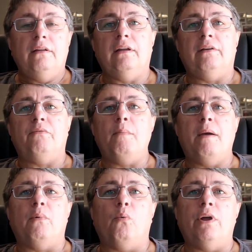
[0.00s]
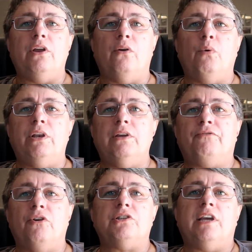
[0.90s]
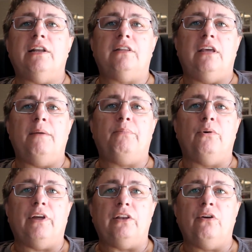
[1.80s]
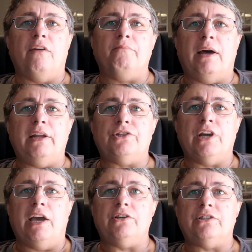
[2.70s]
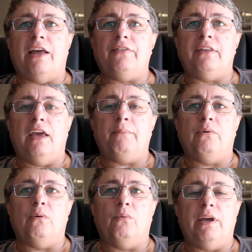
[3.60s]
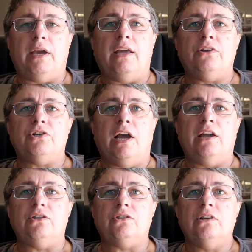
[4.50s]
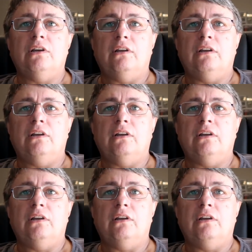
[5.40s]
Remember when you first get to the airport, they do have money changes at the airport where you can change